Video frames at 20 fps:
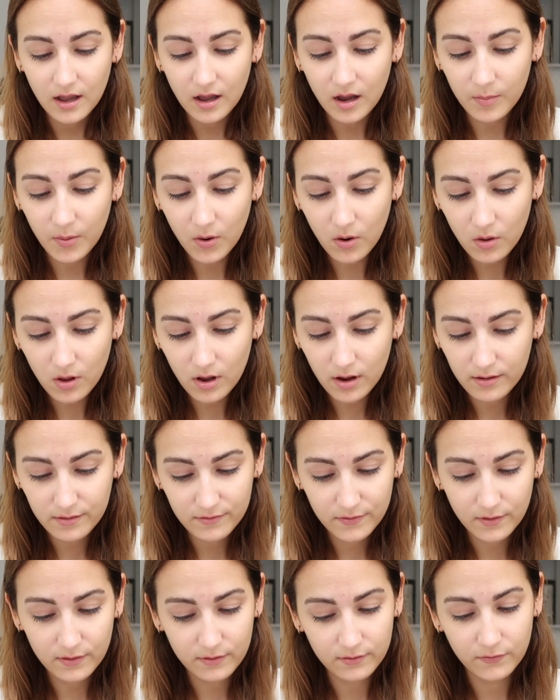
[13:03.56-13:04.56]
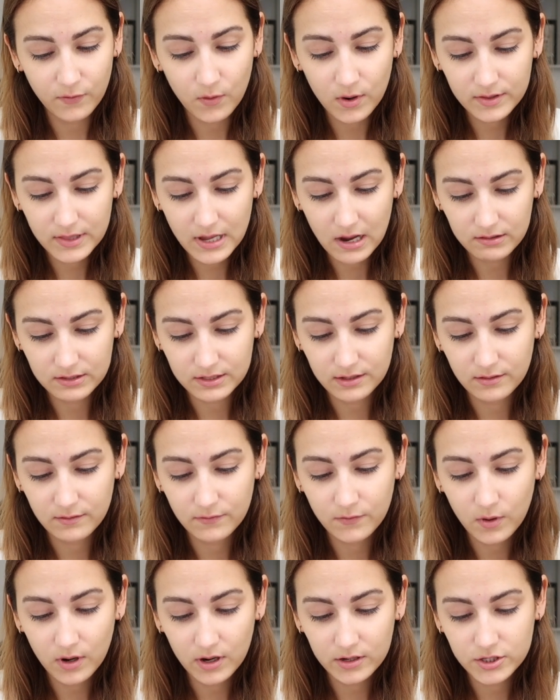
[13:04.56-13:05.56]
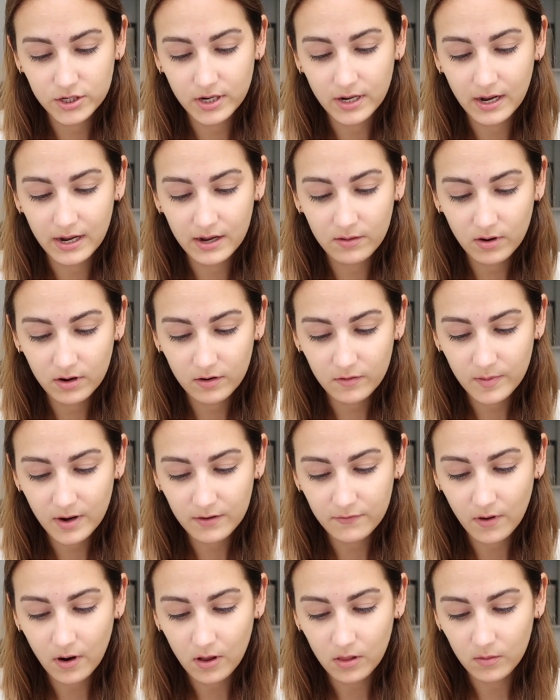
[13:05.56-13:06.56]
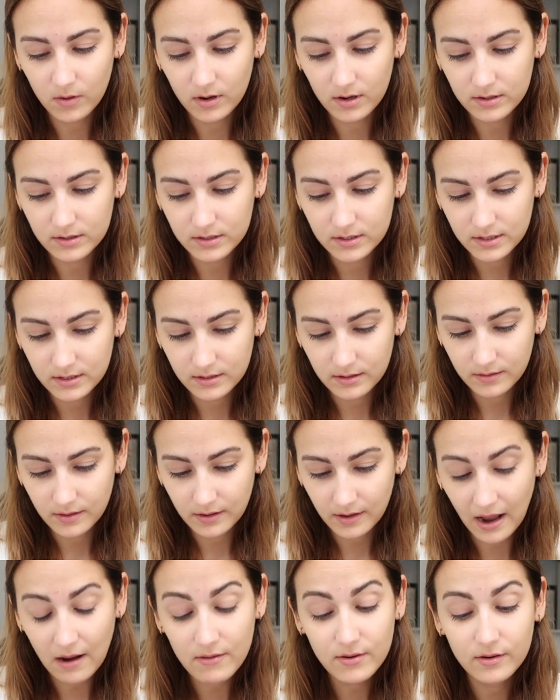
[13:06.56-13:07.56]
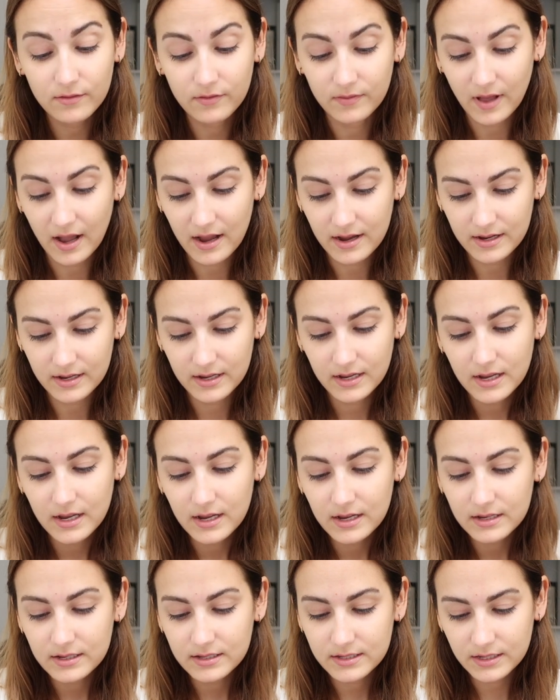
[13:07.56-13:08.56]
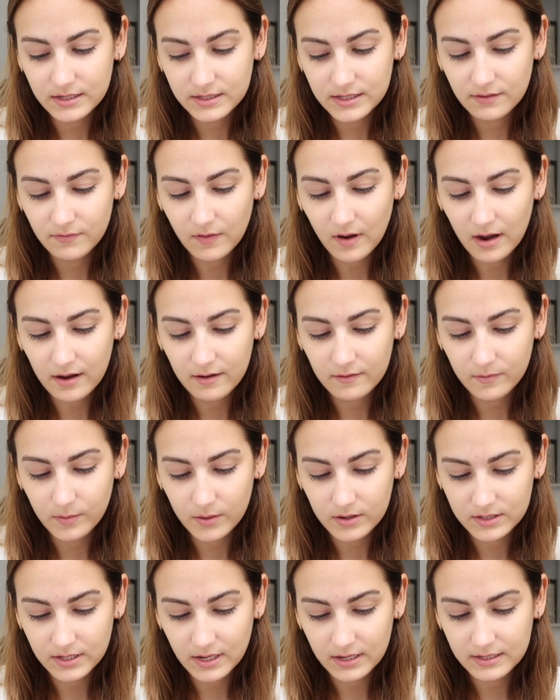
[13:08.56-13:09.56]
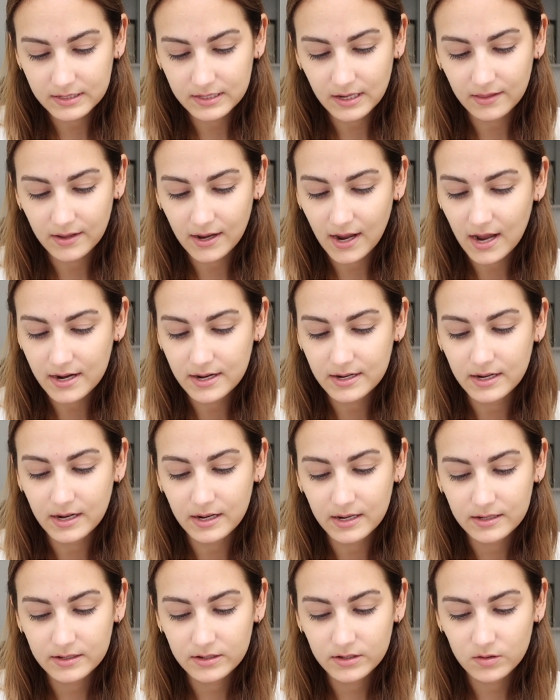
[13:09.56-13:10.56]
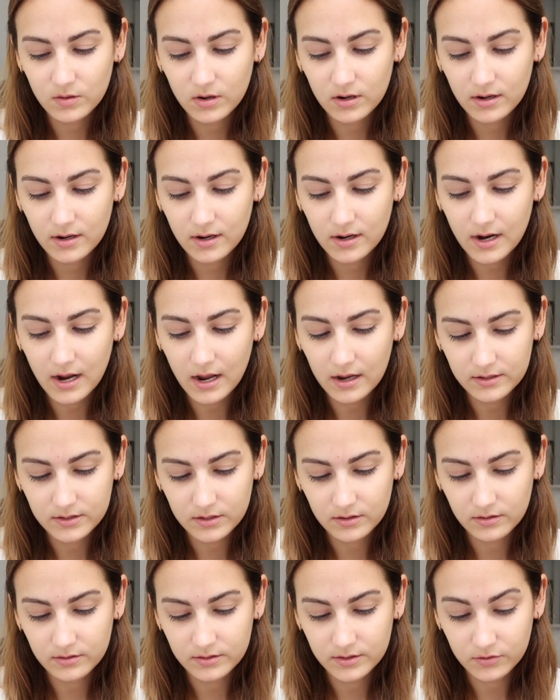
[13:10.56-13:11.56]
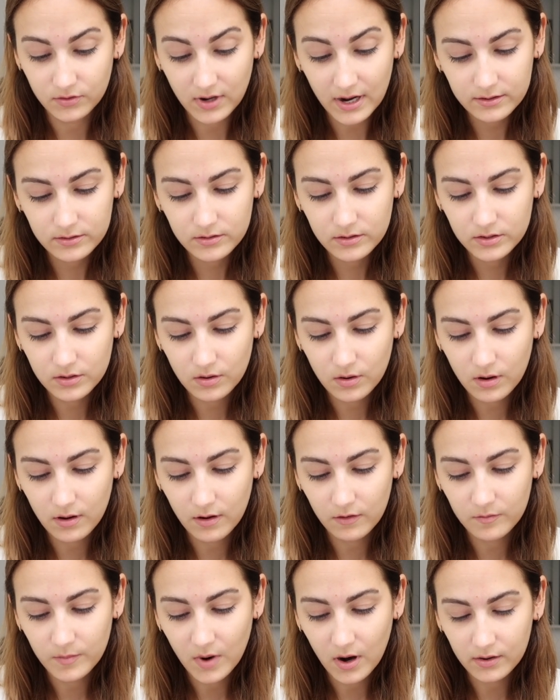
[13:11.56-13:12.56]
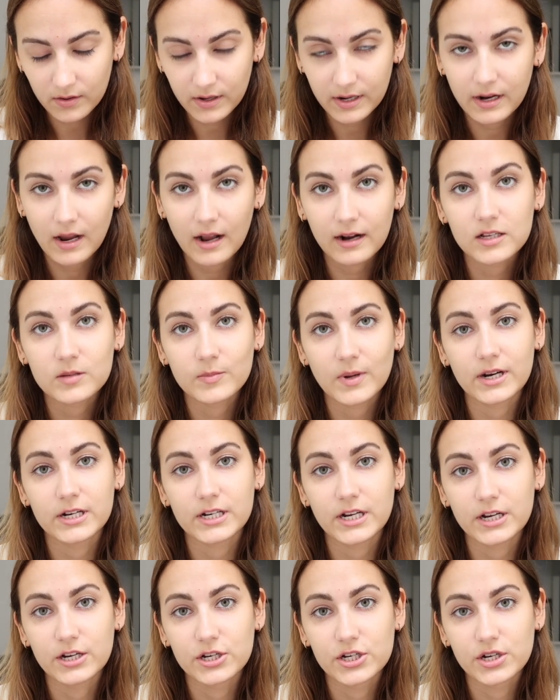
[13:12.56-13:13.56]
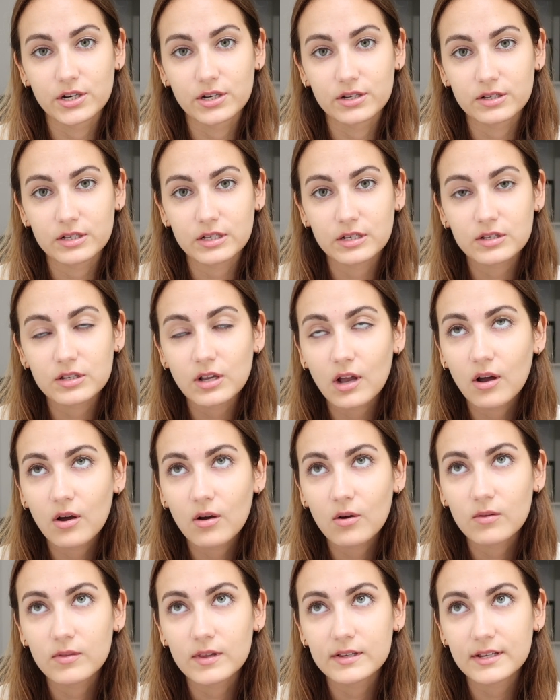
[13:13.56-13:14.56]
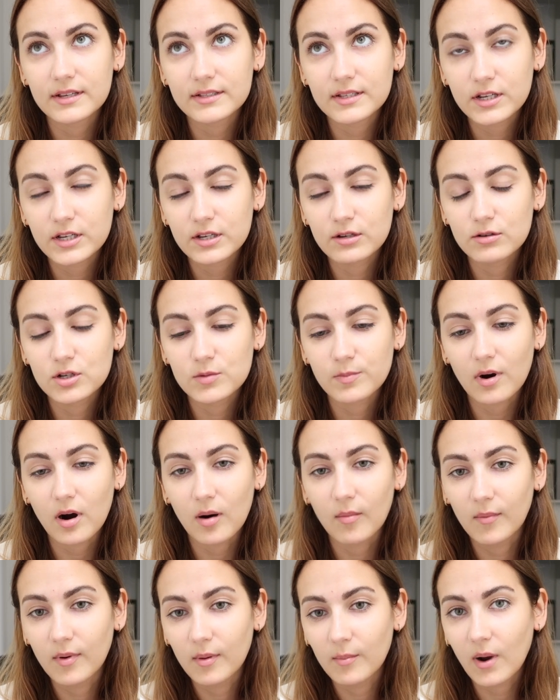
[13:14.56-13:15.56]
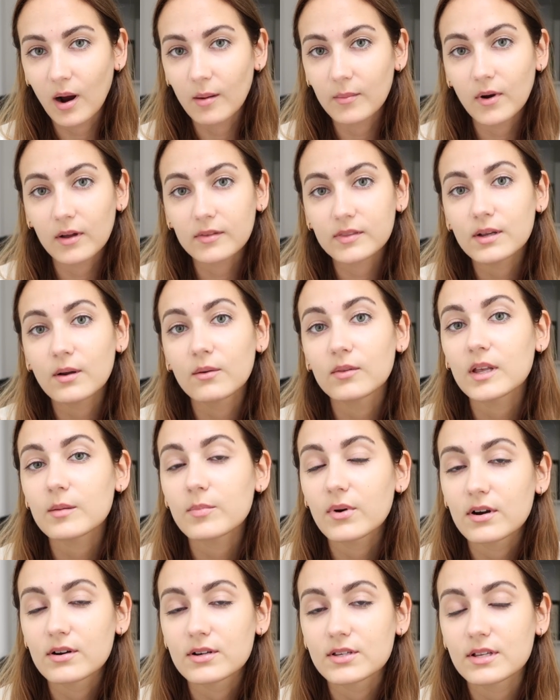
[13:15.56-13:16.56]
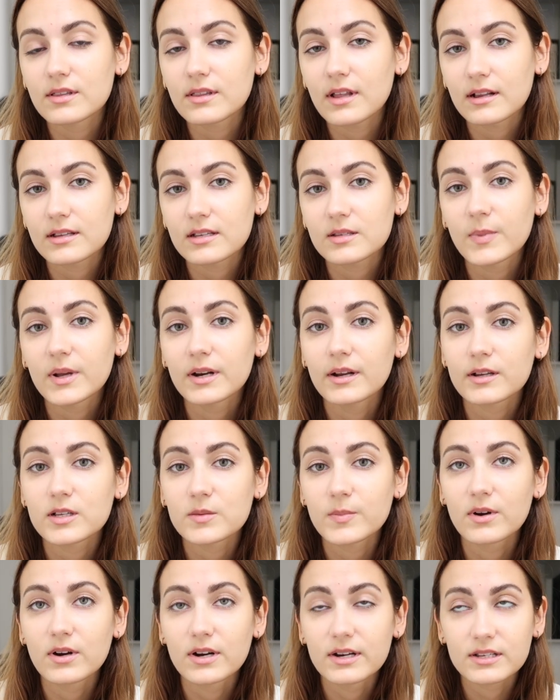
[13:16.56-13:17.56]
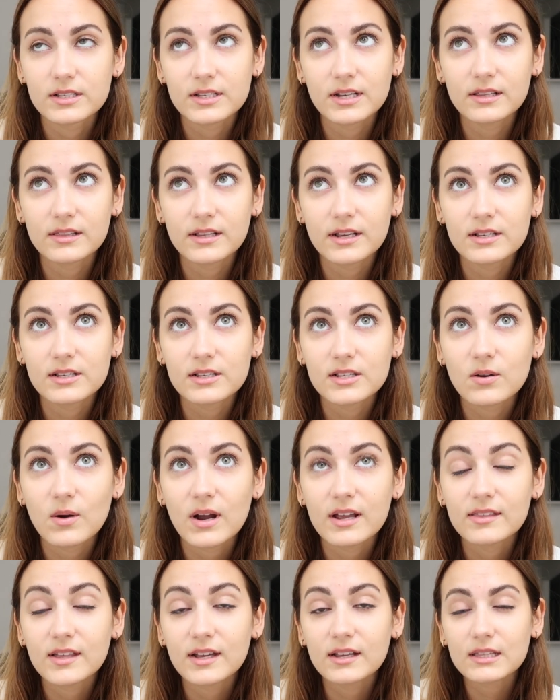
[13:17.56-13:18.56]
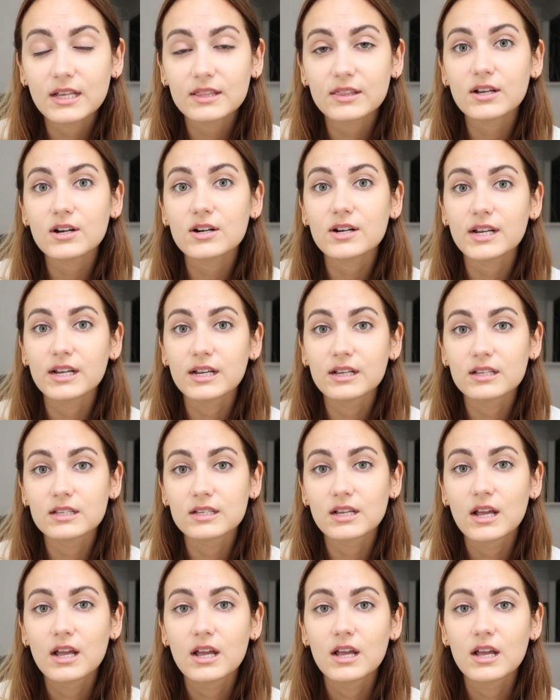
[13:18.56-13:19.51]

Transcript: a poll of 4,481 of my followers, out of that 65% said they had an eating disorder as a direct result of modeling expectations. So this is a huge problem. I'm not the only person that's been experiencing this. So I think that there needs